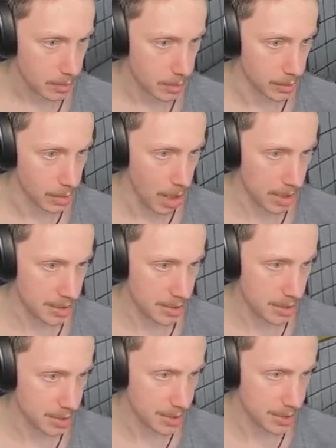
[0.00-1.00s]
Nice.
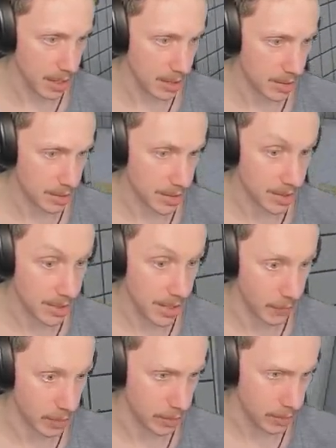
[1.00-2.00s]
This is exit
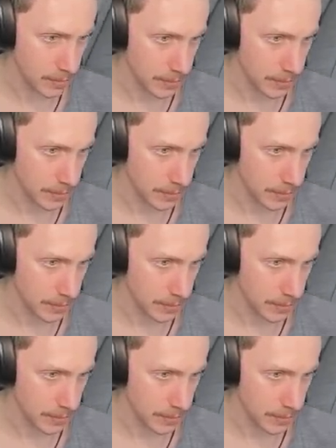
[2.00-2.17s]
seven.